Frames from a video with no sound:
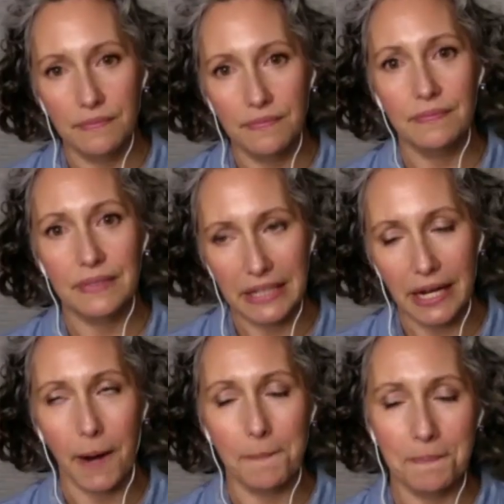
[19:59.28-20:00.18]
So yeah,
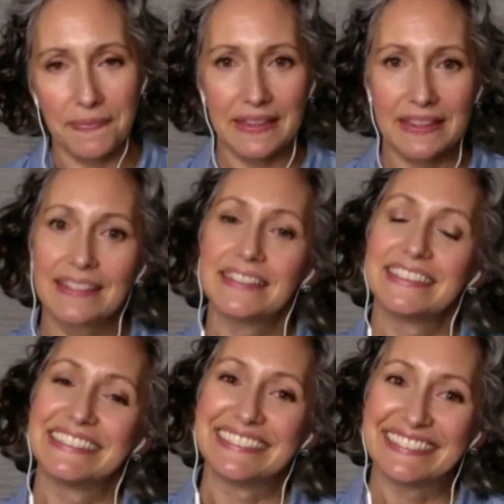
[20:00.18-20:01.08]
and our, and our body
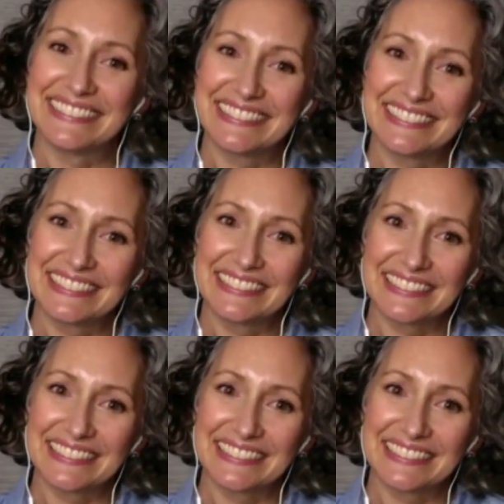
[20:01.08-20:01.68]
starts to reflect all the